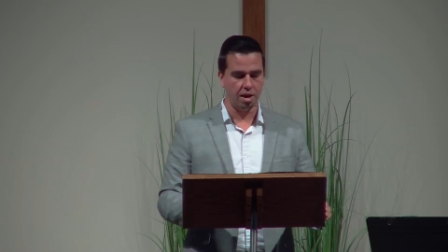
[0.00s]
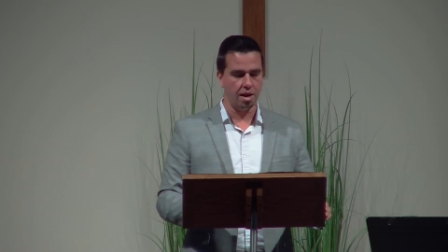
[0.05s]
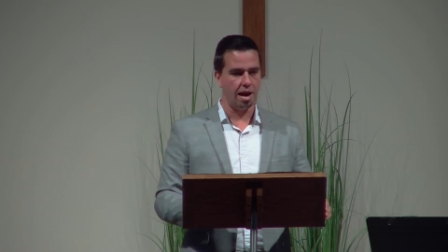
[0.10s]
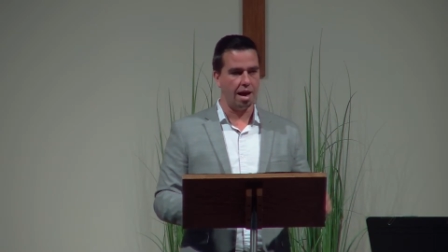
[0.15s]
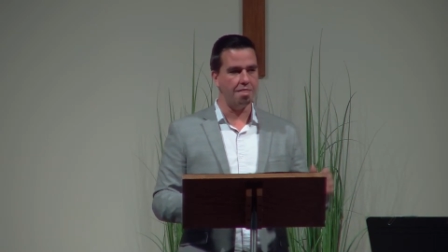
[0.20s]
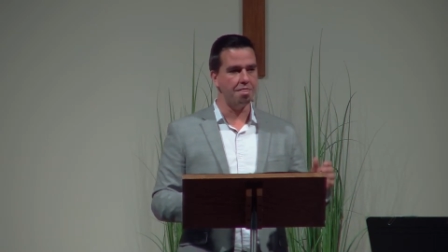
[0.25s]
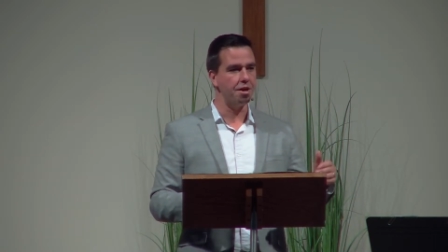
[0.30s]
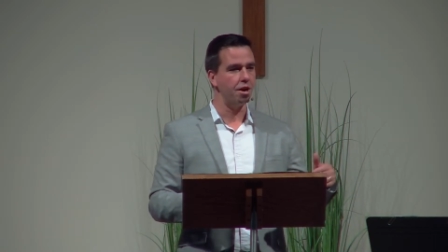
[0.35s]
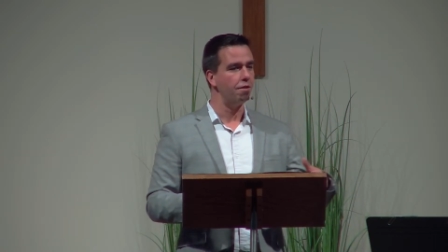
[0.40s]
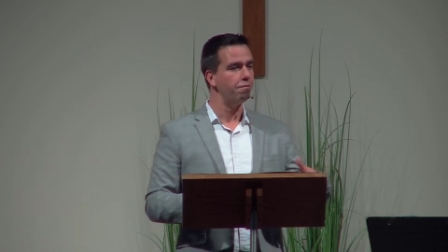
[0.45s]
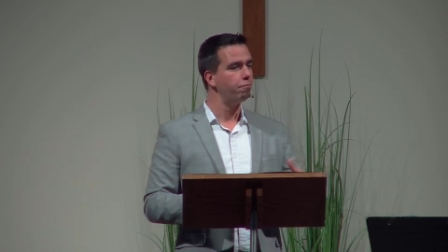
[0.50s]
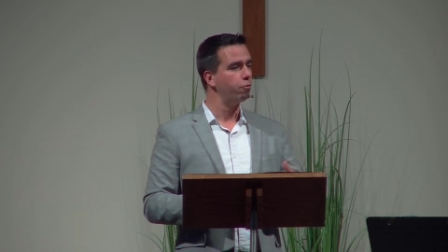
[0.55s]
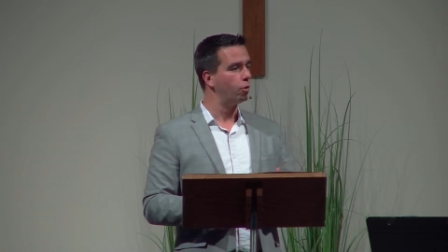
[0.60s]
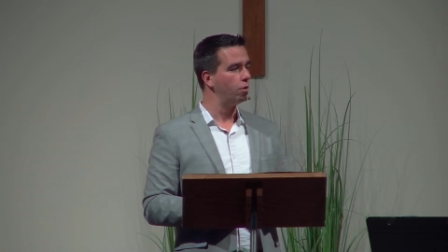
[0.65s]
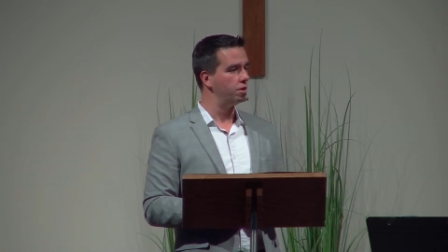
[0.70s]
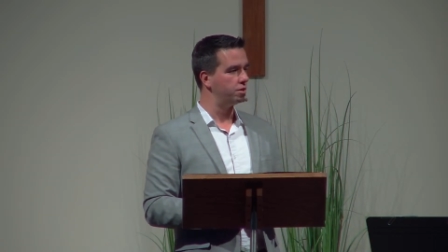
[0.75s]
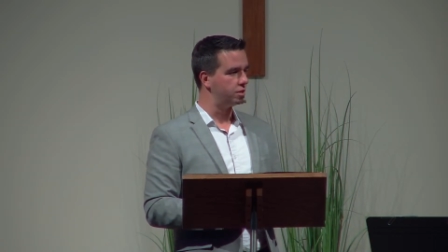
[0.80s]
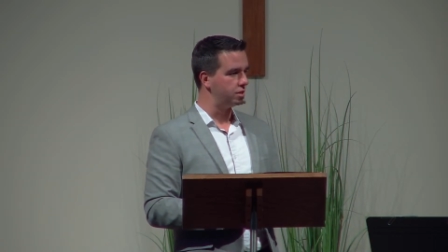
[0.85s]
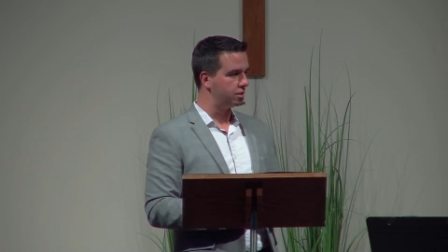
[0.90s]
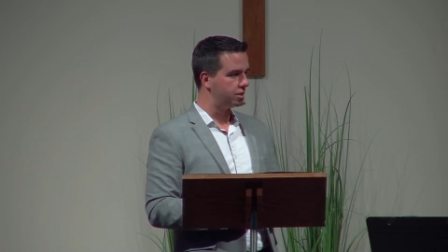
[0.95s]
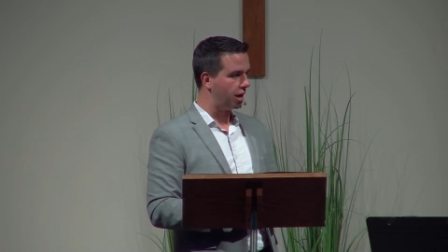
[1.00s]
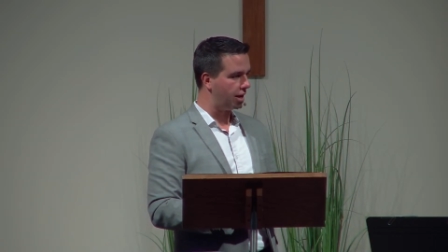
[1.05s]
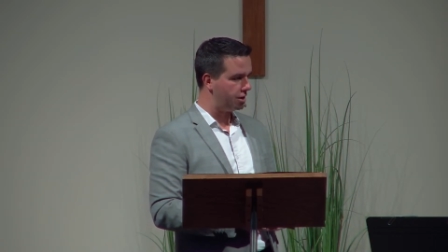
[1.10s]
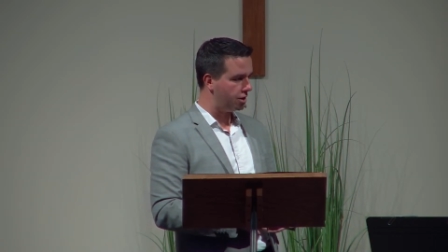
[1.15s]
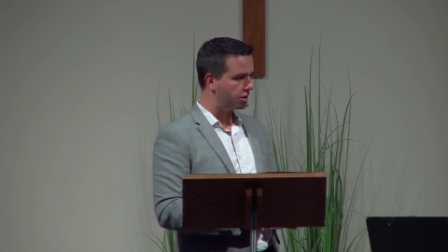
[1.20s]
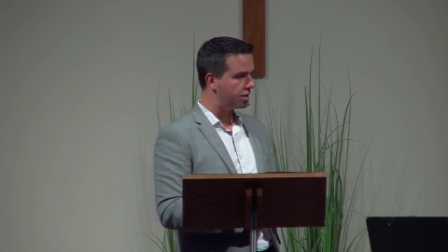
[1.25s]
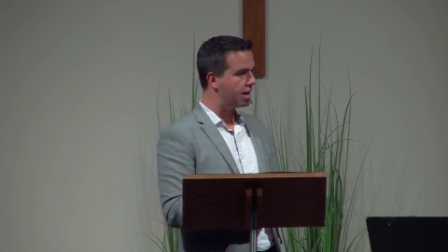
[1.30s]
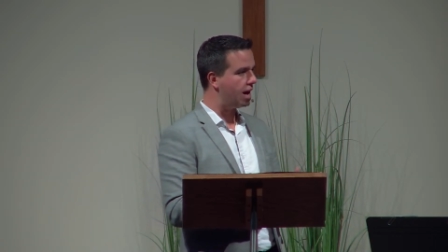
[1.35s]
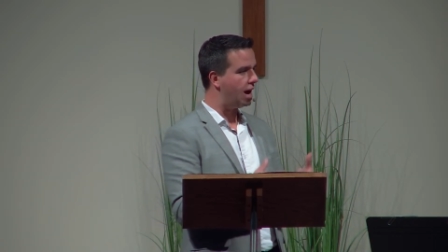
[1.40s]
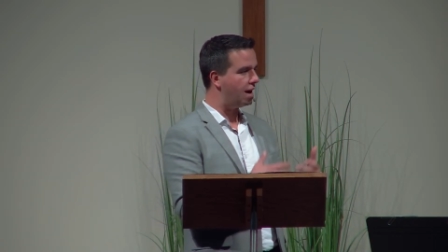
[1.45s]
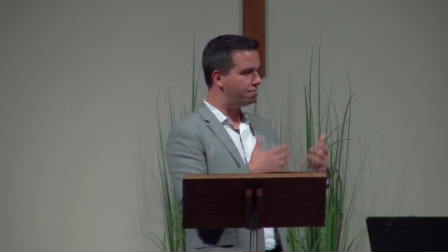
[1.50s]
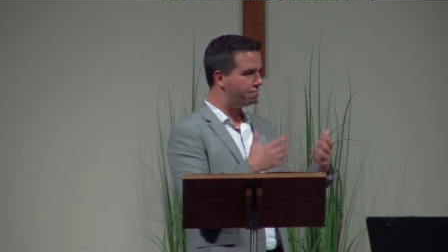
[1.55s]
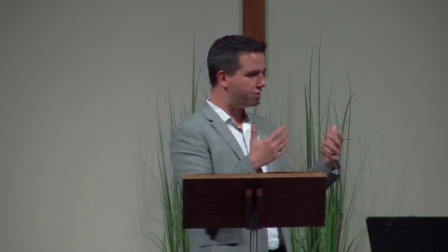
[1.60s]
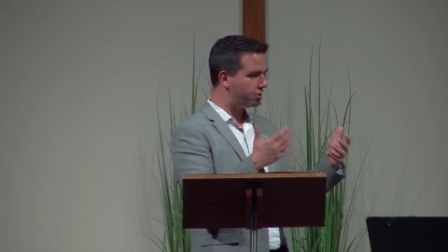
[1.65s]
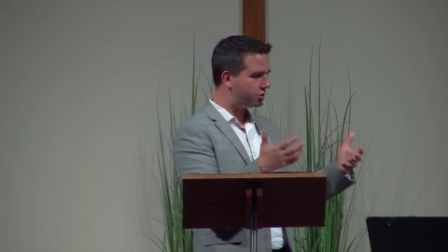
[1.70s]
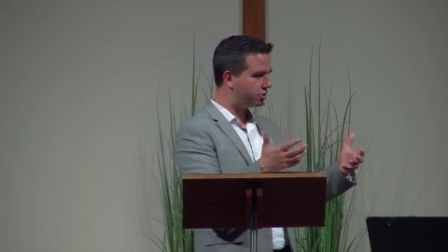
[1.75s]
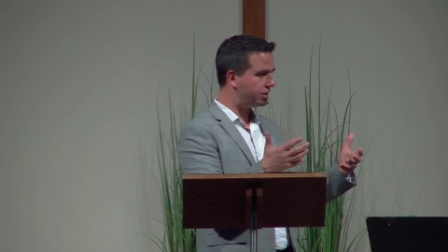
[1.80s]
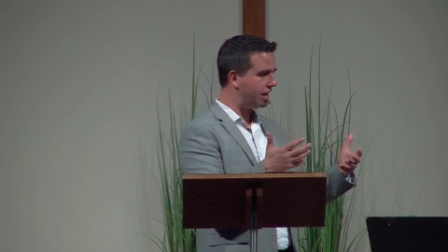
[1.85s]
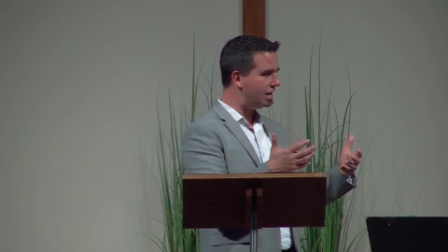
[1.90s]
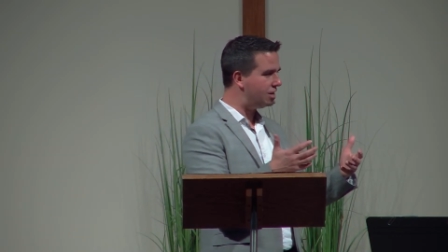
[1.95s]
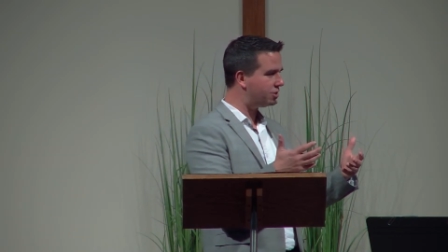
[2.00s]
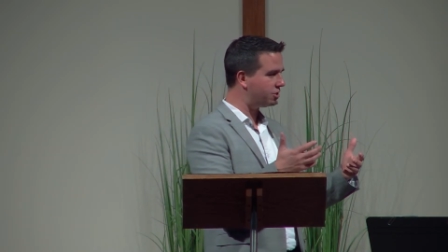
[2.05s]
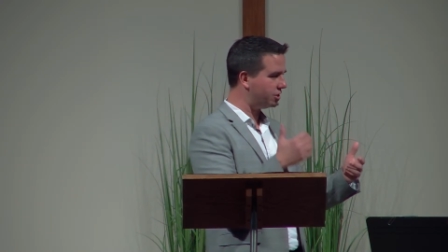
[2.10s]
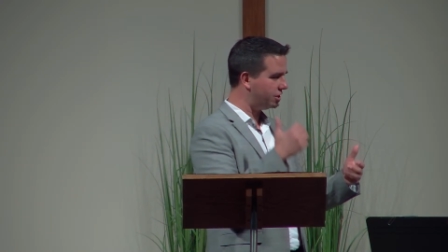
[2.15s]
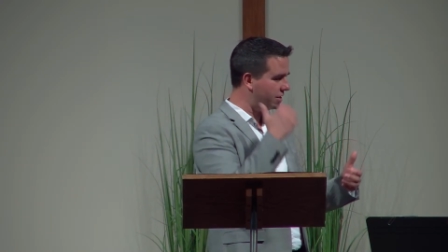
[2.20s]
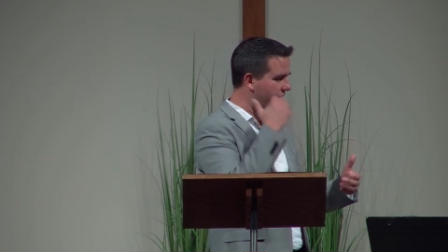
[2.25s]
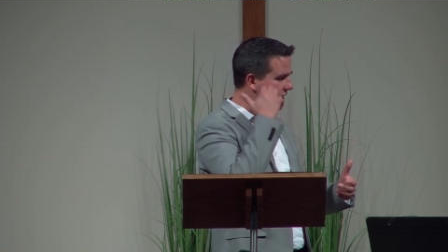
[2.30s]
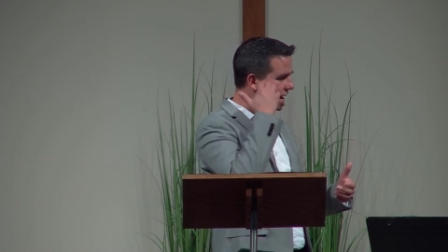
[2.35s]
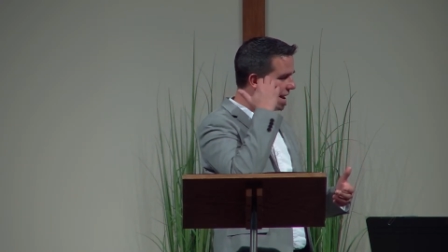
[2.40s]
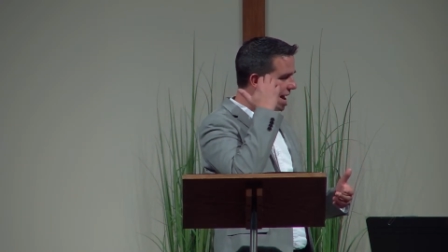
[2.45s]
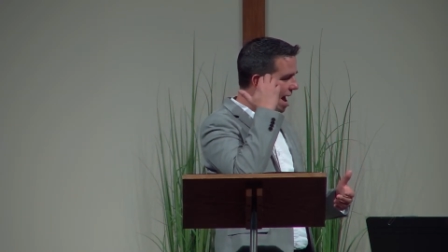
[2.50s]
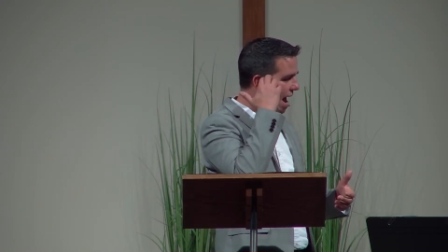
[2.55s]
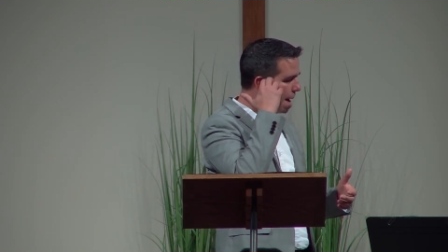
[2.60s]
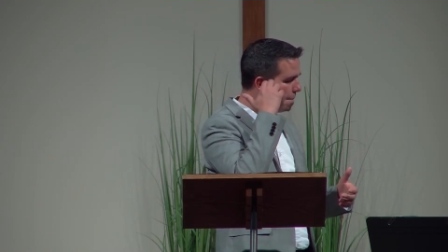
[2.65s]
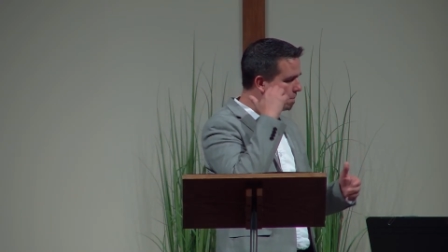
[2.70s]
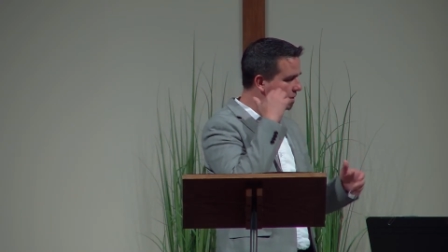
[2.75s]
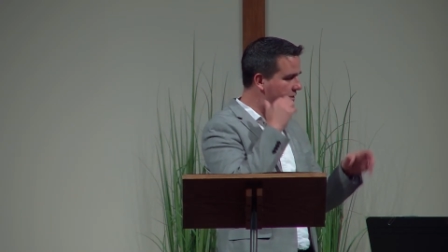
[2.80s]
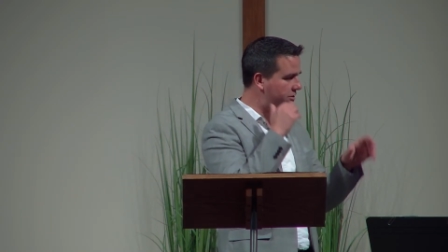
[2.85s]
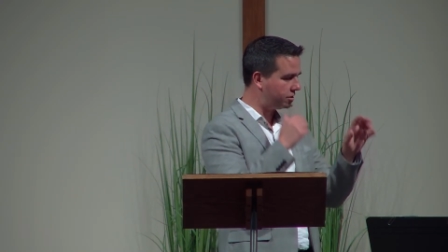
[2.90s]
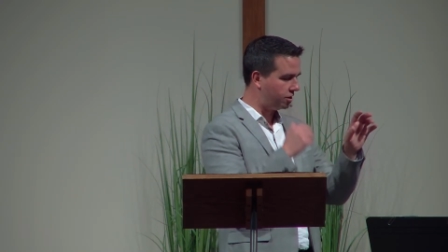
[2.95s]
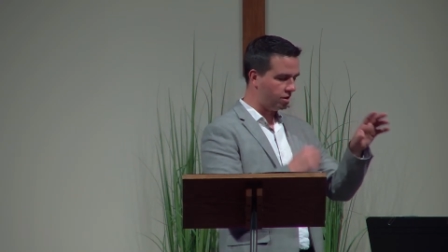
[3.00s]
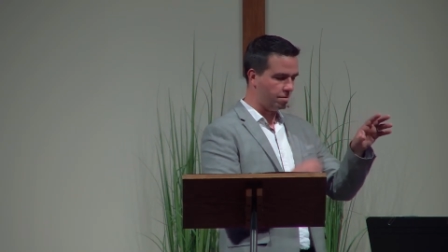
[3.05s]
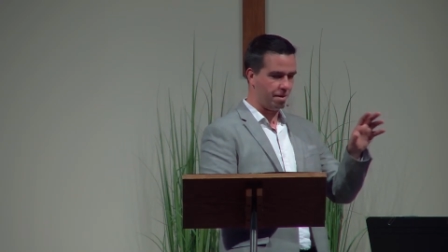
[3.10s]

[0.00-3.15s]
And therefore, this entire conversation that happens on